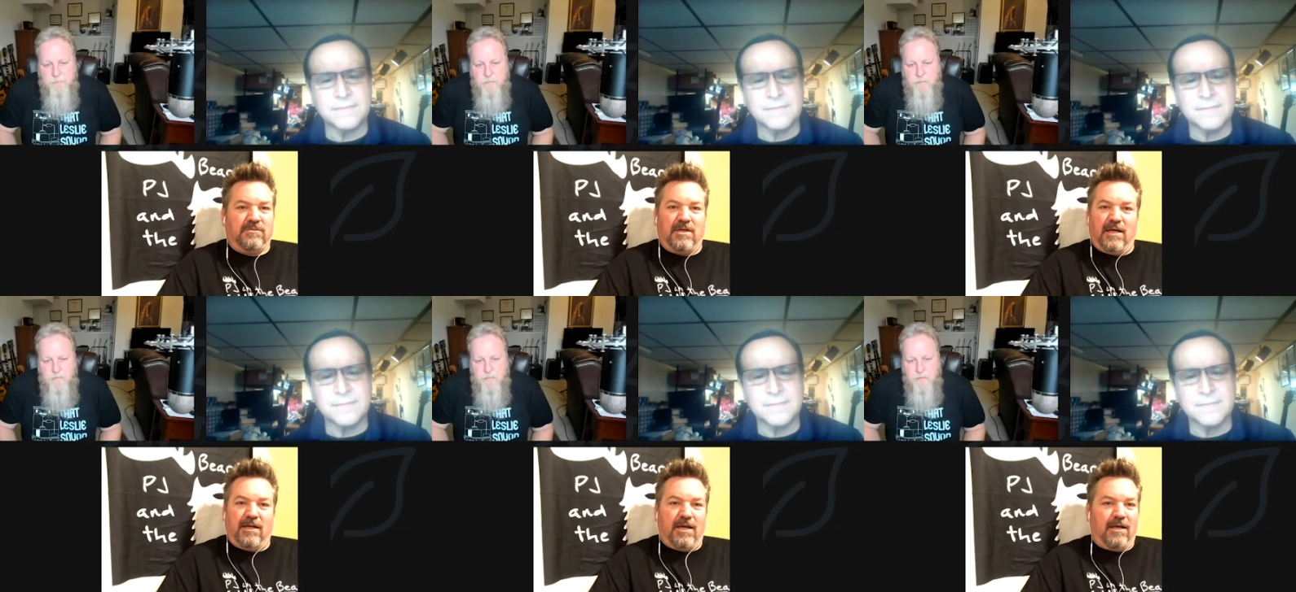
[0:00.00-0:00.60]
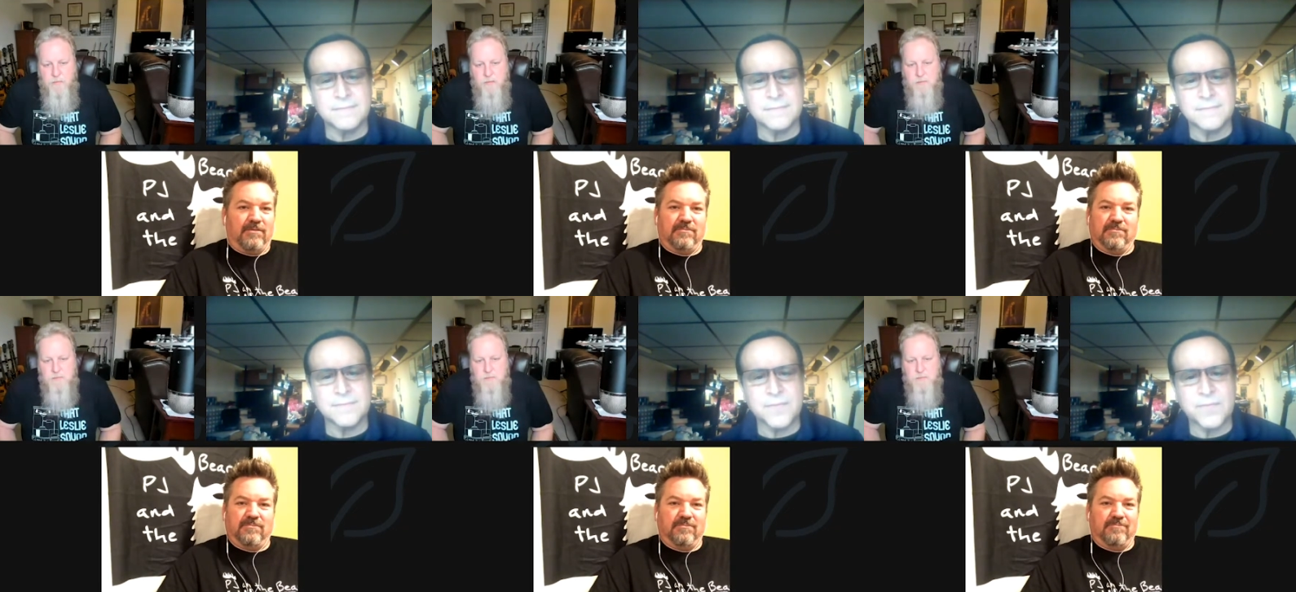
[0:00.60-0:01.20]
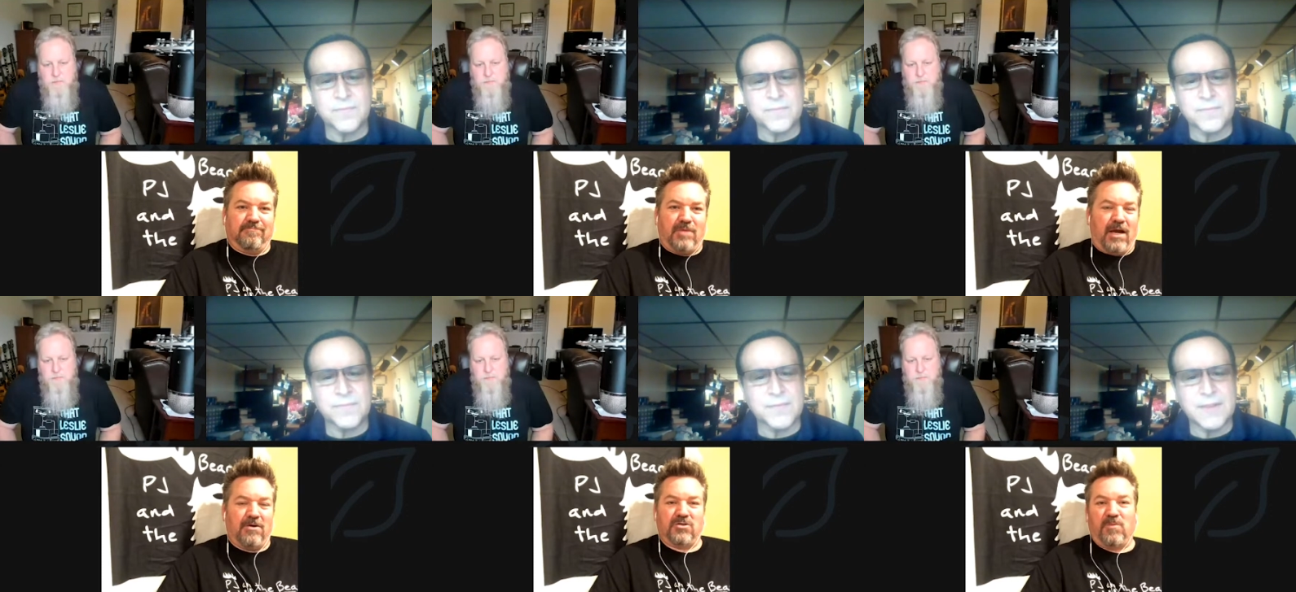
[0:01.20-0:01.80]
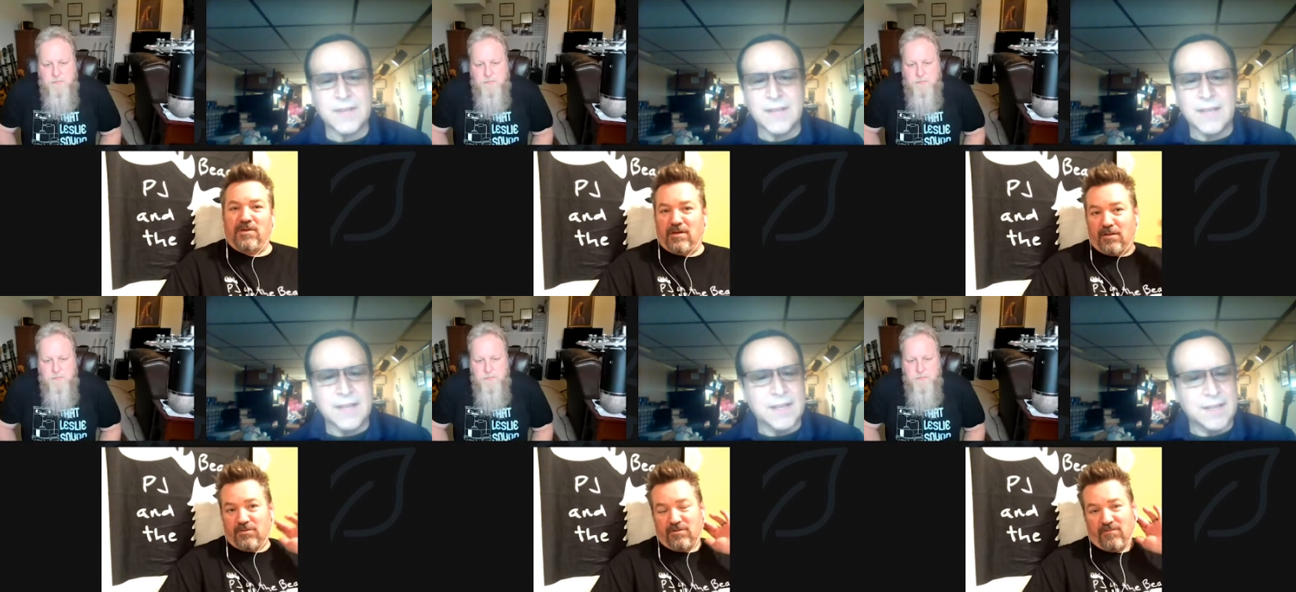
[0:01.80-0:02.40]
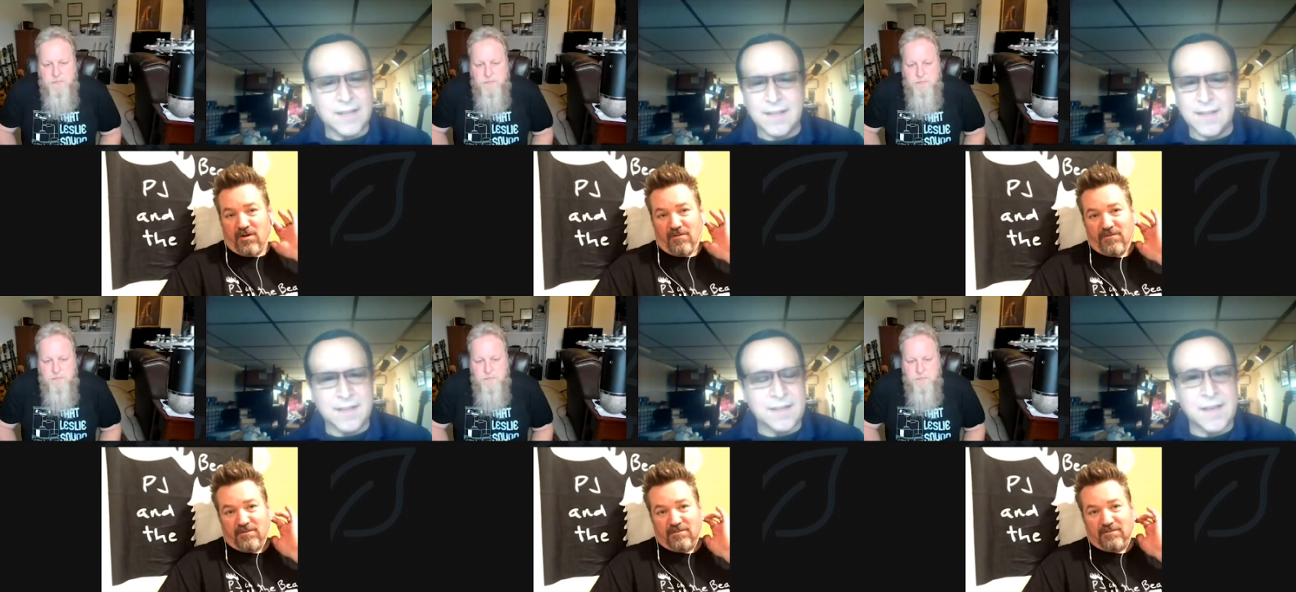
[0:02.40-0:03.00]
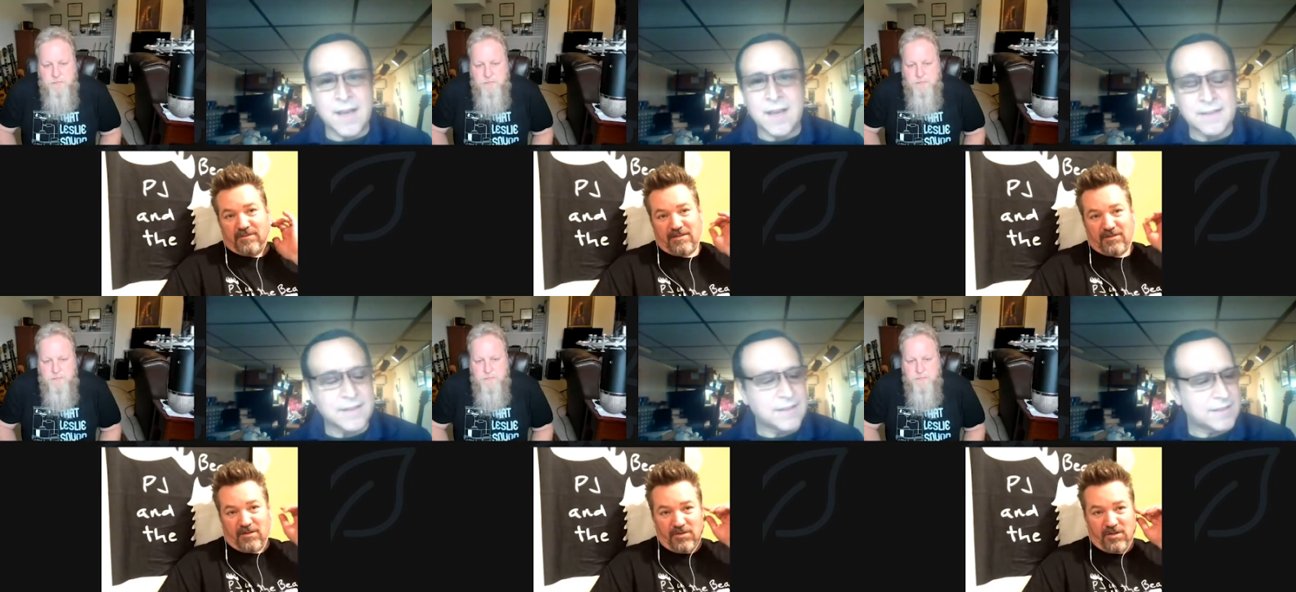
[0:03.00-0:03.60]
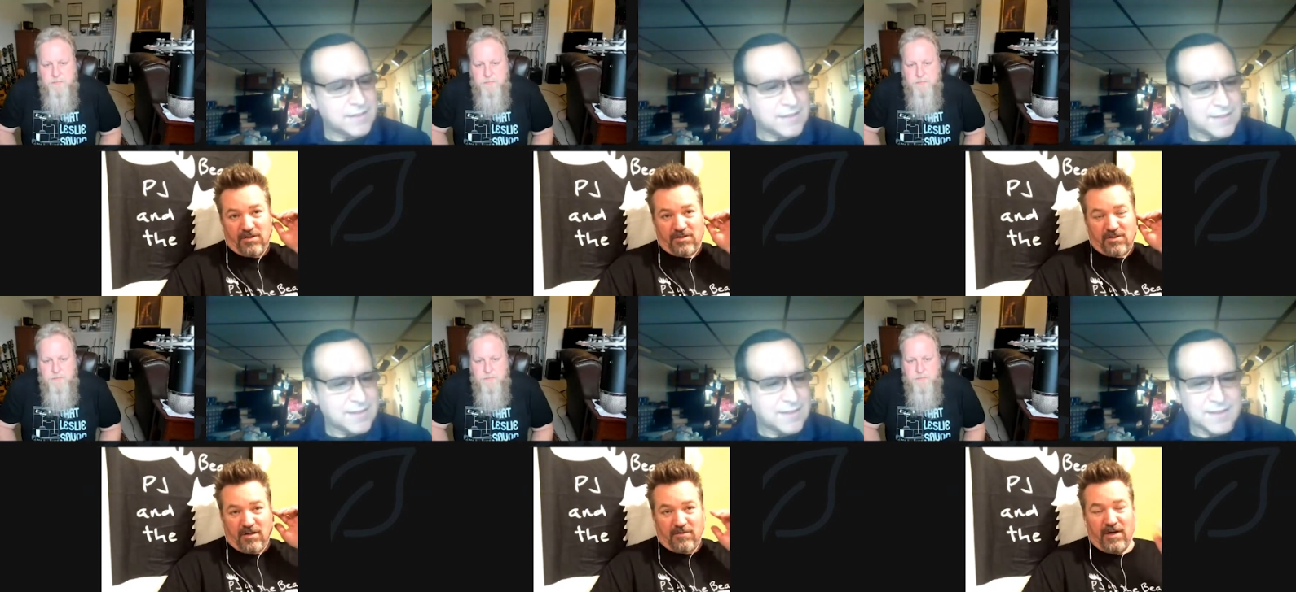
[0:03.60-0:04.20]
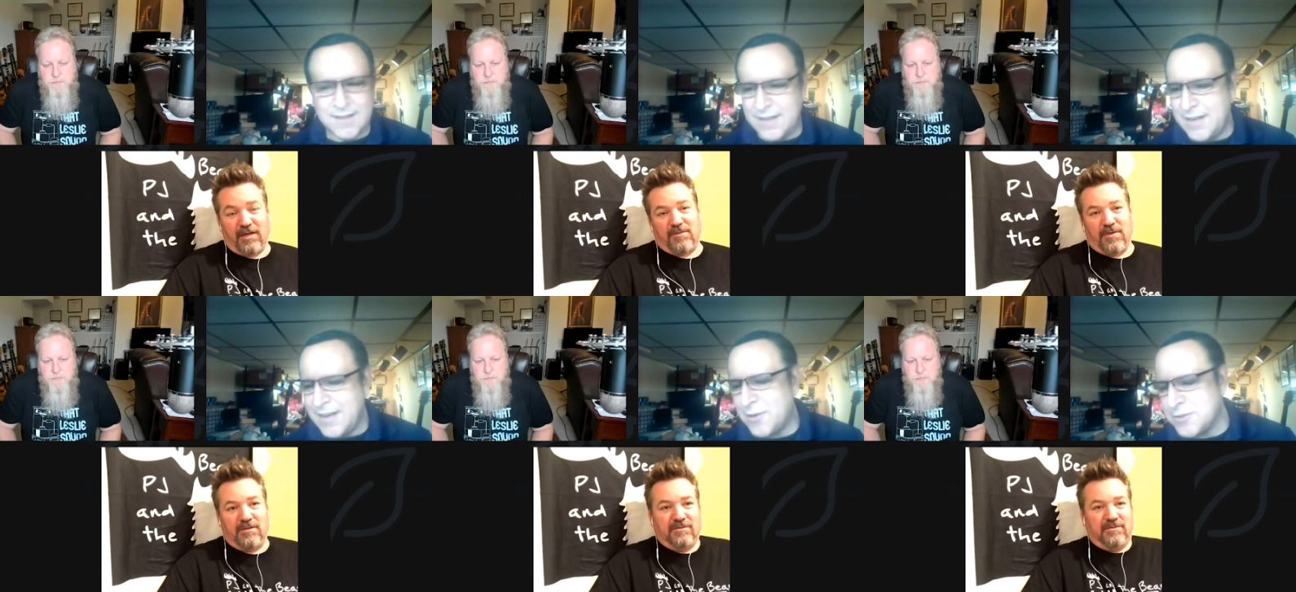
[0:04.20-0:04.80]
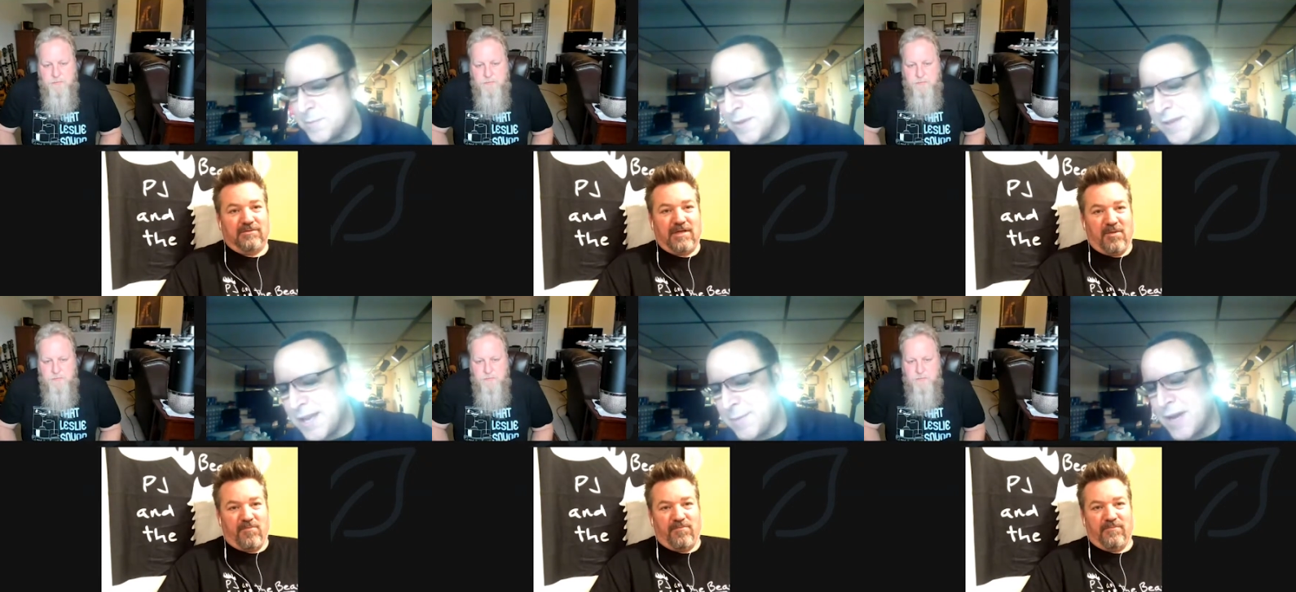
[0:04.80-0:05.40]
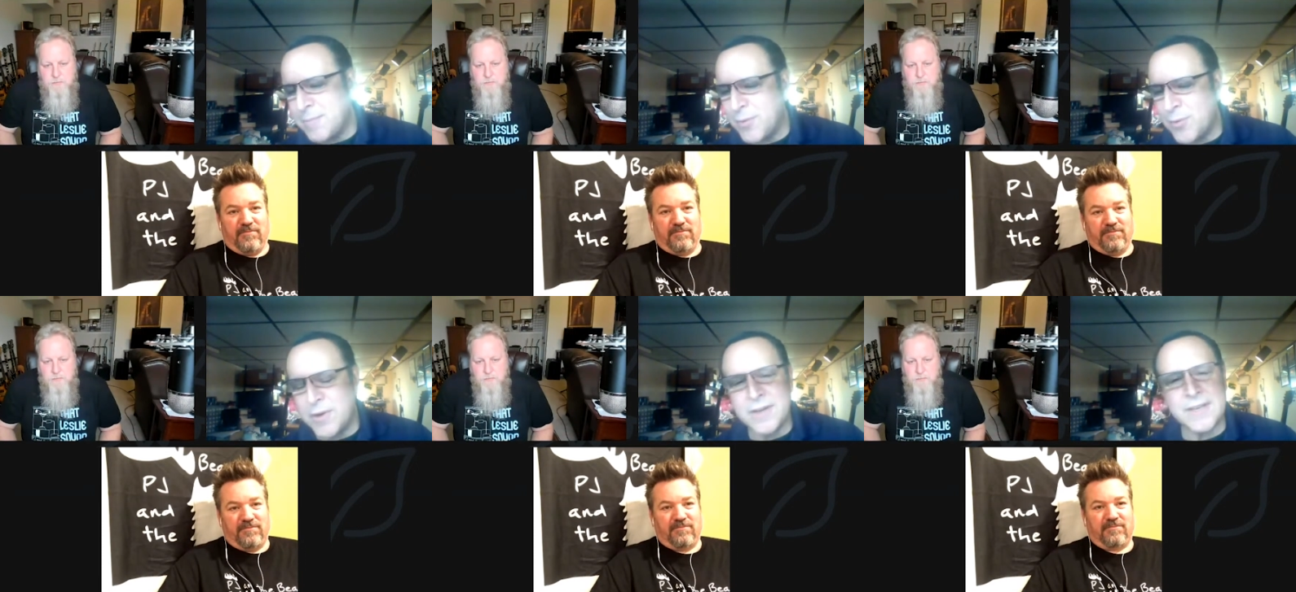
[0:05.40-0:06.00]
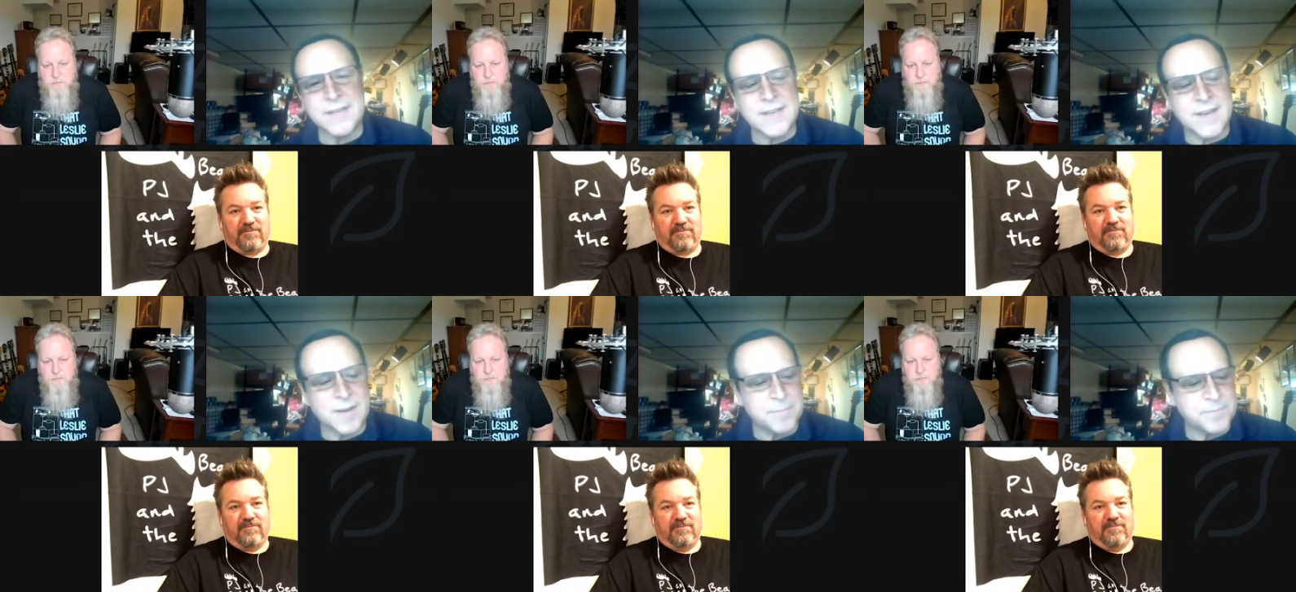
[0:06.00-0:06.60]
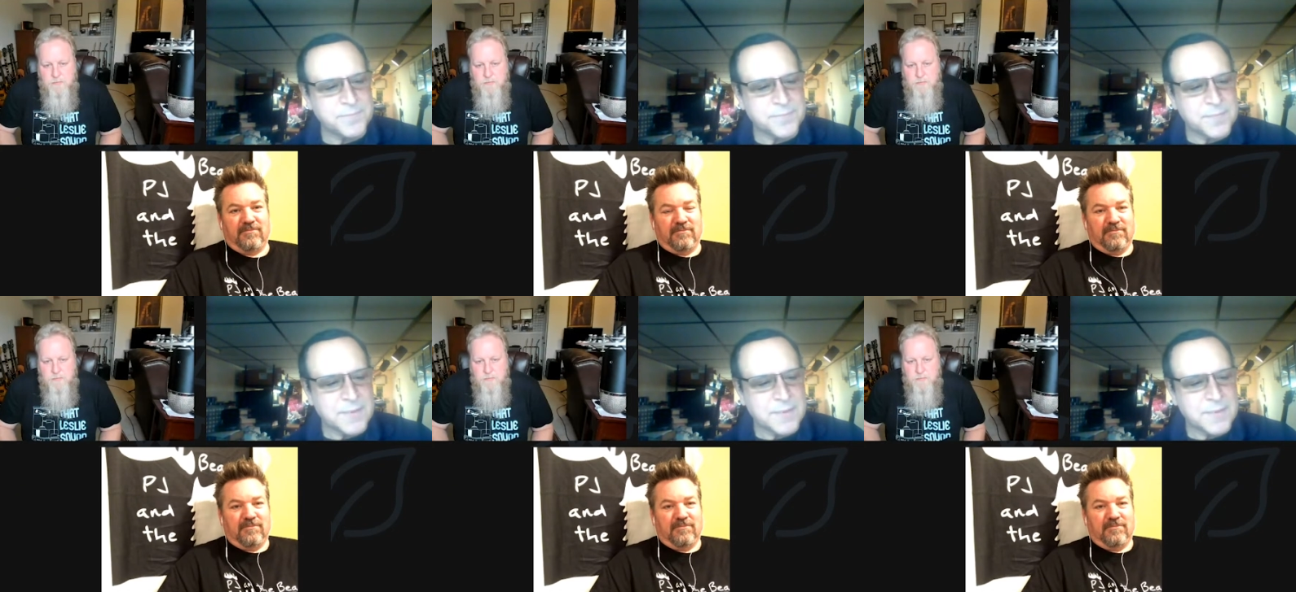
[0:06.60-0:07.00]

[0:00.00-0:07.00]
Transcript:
Speaker 1: kind of got Aerosmith and others involved. And
Speaker 2: yeah. that's always good to start, right? I mean, Aerosmith kind of came on board. And, um,